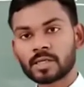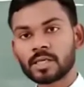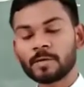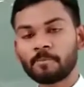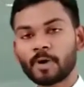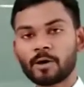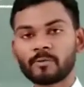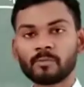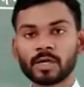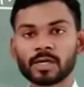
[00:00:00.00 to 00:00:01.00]
keep
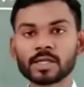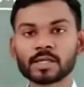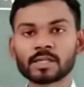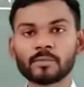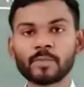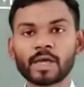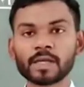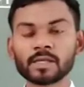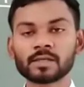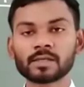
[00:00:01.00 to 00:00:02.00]
our money in the
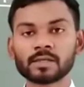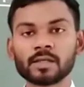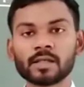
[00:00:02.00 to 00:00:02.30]
bank,